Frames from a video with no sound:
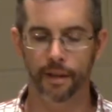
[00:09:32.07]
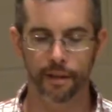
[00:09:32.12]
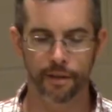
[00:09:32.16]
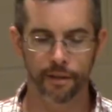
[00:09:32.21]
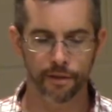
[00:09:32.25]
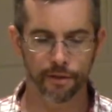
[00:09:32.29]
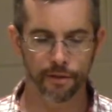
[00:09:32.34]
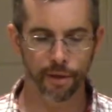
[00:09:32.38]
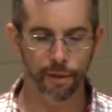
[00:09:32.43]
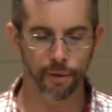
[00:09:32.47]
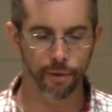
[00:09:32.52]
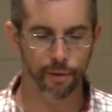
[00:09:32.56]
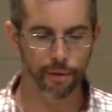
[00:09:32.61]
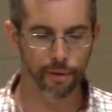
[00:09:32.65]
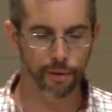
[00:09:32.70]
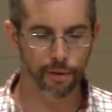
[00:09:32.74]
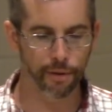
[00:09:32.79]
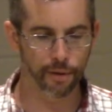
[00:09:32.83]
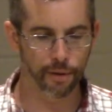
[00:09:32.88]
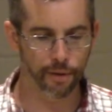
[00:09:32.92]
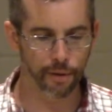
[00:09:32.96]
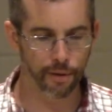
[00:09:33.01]

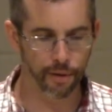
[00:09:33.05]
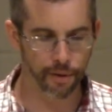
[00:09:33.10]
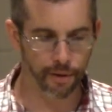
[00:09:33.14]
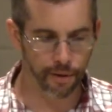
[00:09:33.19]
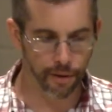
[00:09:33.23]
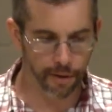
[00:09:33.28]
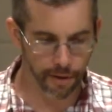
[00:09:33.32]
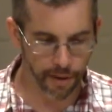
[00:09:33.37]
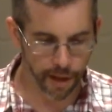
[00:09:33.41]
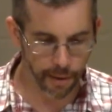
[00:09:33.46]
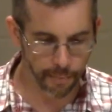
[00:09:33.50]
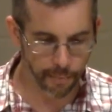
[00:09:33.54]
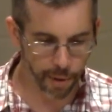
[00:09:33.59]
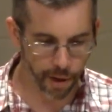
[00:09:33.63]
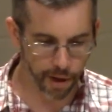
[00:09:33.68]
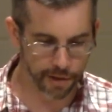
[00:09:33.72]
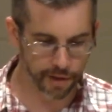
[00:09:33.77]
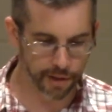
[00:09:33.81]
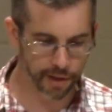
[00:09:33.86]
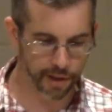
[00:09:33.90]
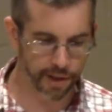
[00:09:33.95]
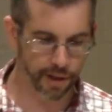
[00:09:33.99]
So then
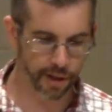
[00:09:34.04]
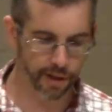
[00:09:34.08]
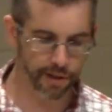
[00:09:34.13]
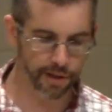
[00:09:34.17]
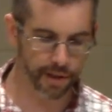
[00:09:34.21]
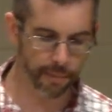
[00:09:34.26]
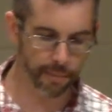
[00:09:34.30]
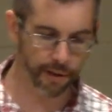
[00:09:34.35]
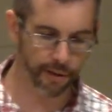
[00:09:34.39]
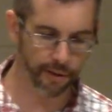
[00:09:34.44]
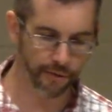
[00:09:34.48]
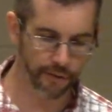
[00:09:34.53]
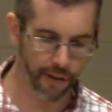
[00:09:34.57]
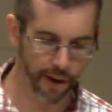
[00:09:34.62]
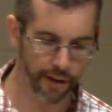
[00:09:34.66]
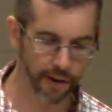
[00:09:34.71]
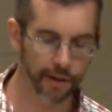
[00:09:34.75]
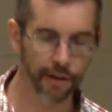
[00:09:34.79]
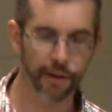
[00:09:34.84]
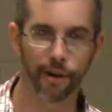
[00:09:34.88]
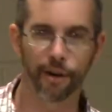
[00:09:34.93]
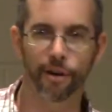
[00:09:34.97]
Paul's going to share something
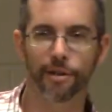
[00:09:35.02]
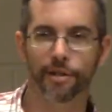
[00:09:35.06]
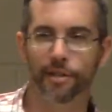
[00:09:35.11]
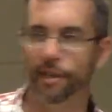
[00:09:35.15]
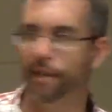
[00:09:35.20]
very encouraging